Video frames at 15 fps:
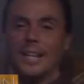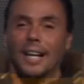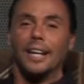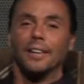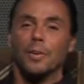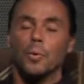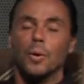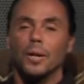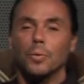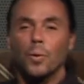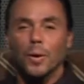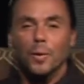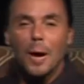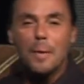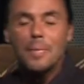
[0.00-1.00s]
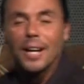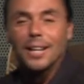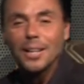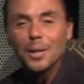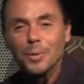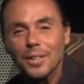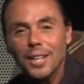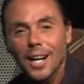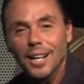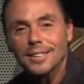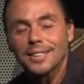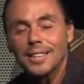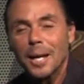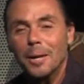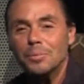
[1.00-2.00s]
Hey everyone, we're right back here with Doc
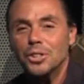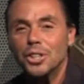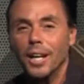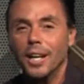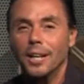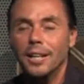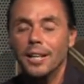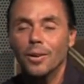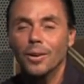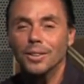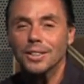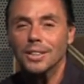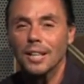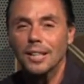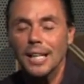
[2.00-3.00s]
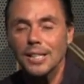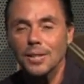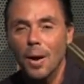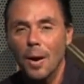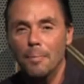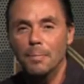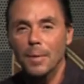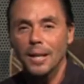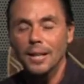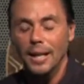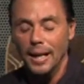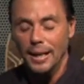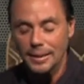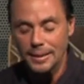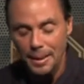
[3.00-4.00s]
Sam Chan here on Sundays on
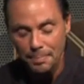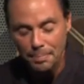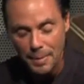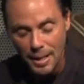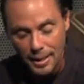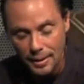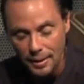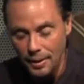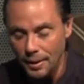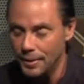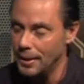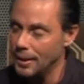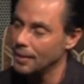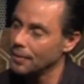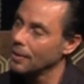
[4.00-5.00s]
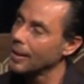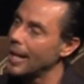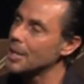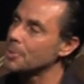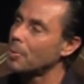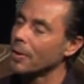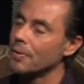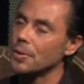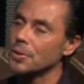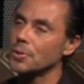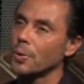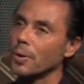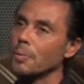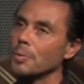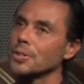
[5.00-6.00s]
Mondays. And man, the last part of your
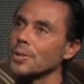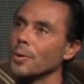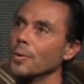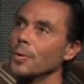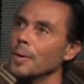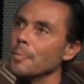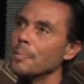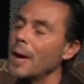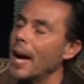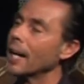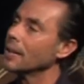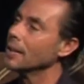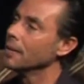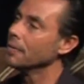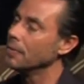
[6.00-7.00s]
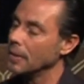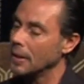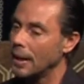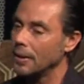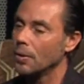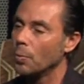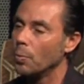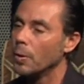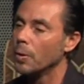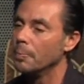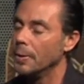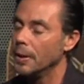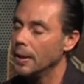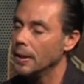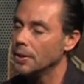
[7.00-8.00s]
story was so impactful, and I know will
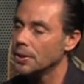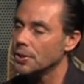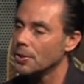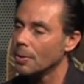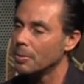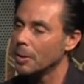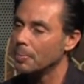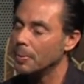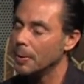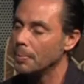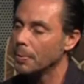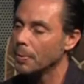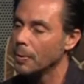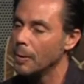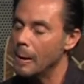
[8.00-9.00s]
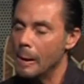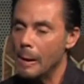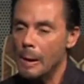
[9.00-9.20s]
be to so many people.